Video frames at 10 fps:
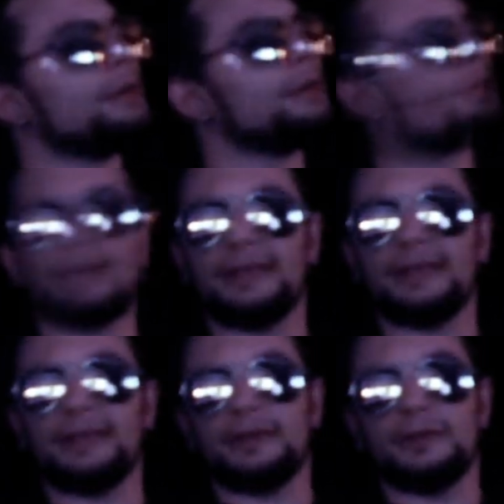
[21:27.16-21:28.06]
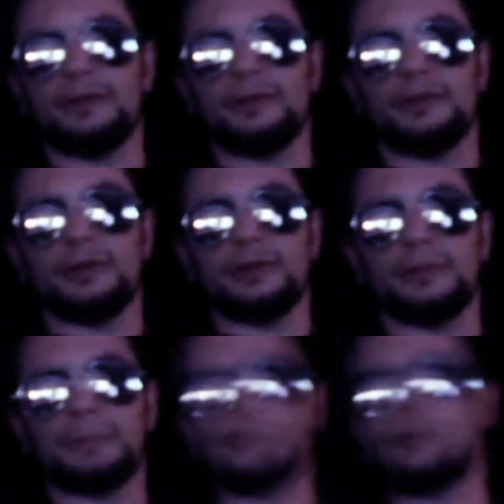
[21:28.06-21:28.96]
you said that
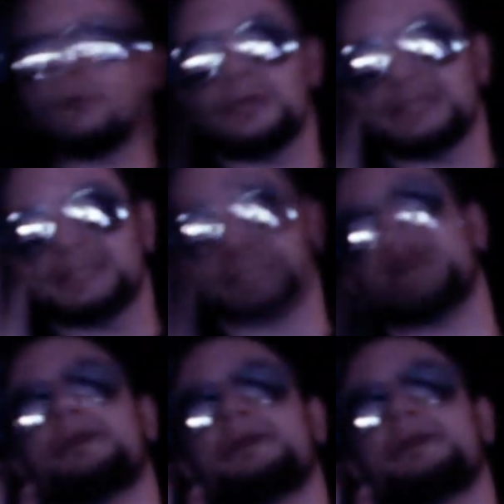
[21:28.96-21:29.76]
people are always gunning